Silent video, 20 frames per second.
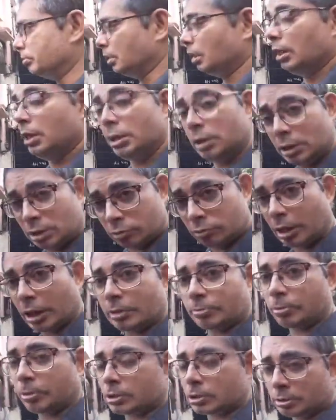me. It is
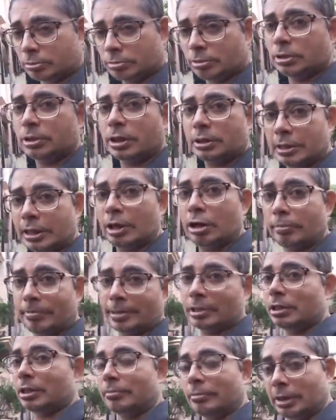quite possible that the
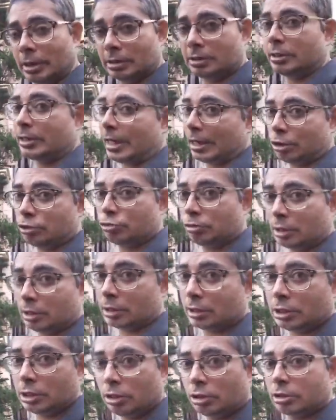allopathic medicine
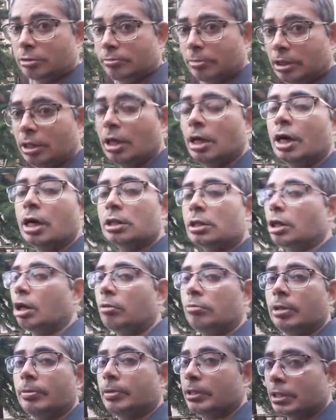actually cured me, the
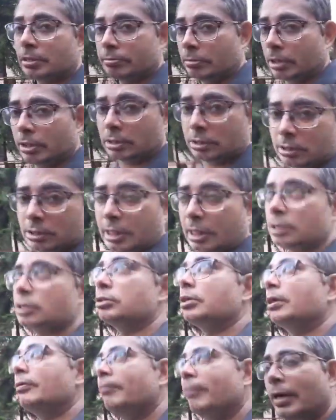homeopathic medicine has
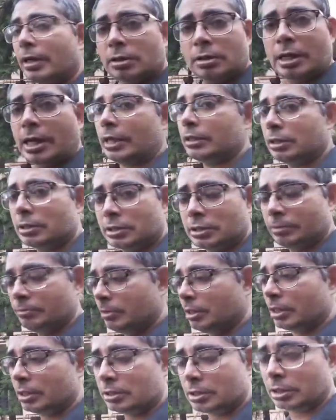no effect, and the
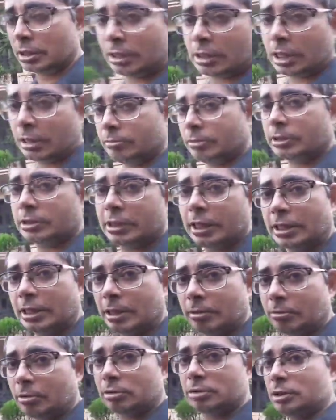similar thing can be said
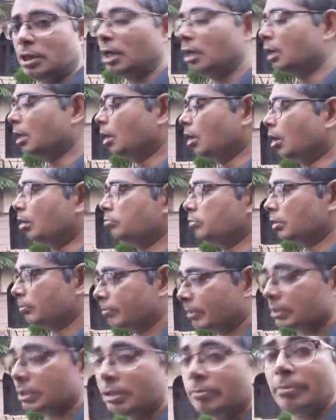about the
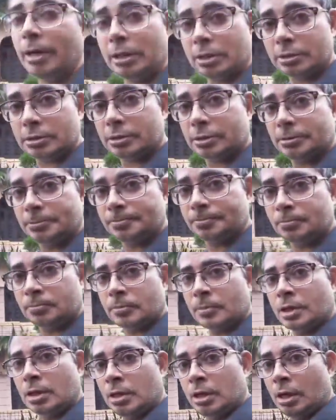homeopathic medicine.
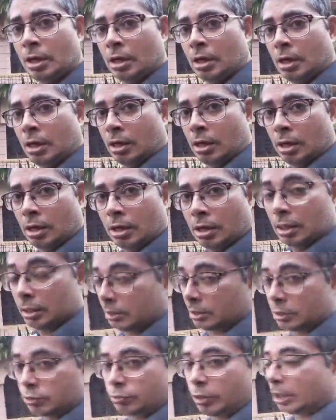
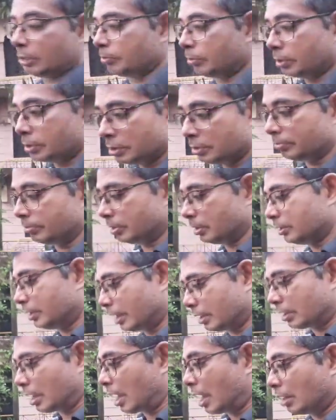It is quite possible
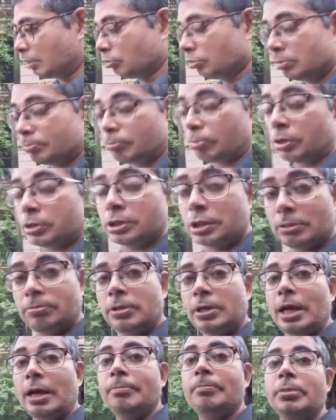that I would
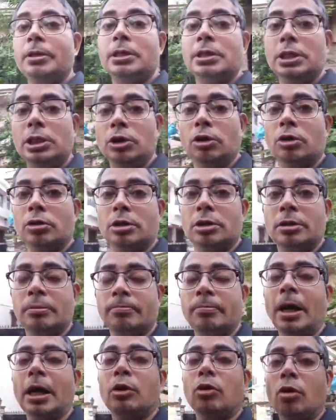possibly have been cured
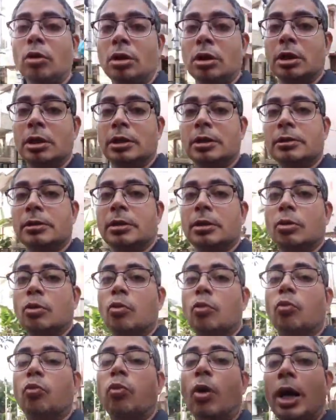by only
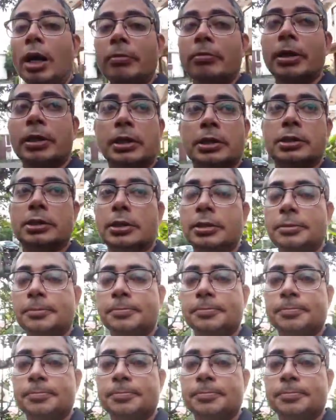one medicine,